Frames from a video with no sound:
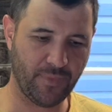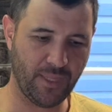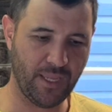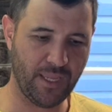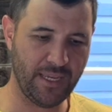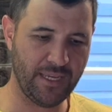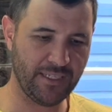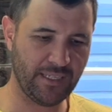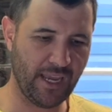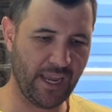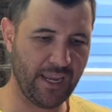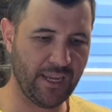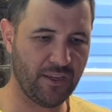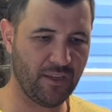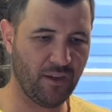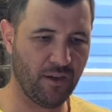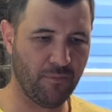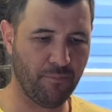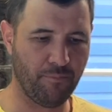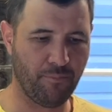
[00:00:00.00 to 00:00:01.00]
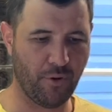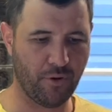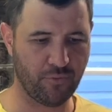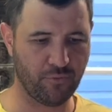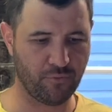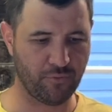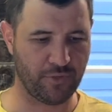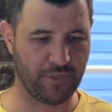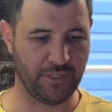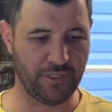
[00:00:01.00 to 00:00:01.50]
is a
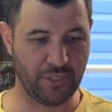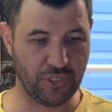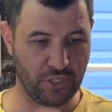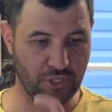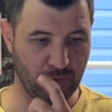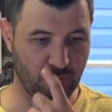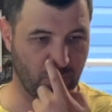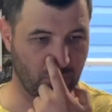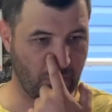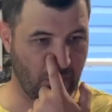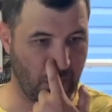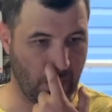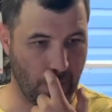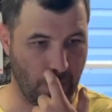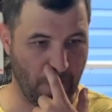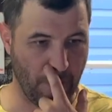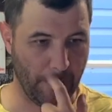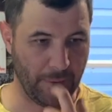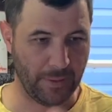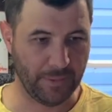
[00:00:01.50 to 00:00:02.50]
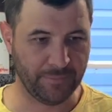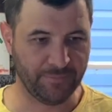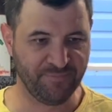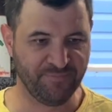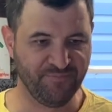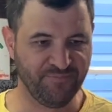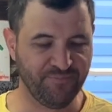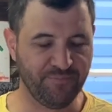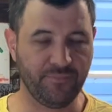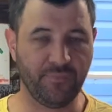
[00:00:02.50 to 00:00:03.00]
bottle condition
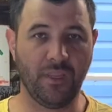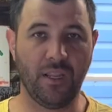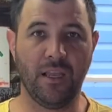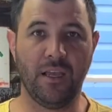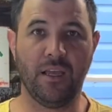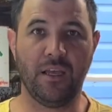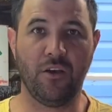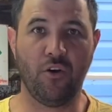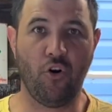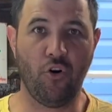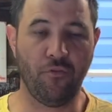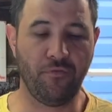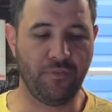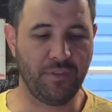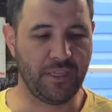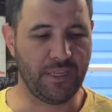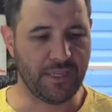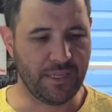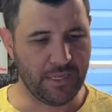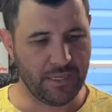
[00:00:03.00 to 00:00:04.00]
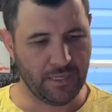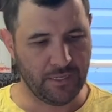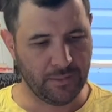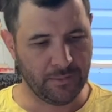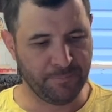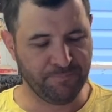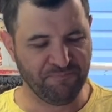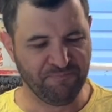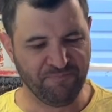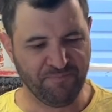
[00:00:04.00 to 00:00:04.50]
of the
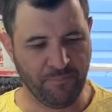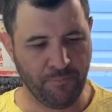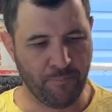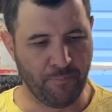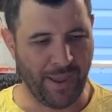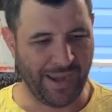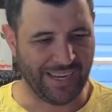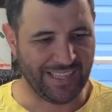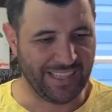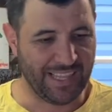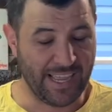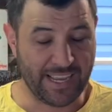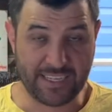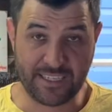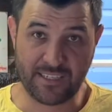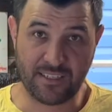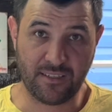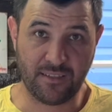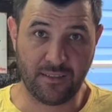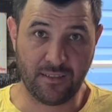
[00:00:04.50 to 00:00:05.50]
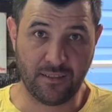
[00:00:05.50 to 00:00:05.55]
Battle Axe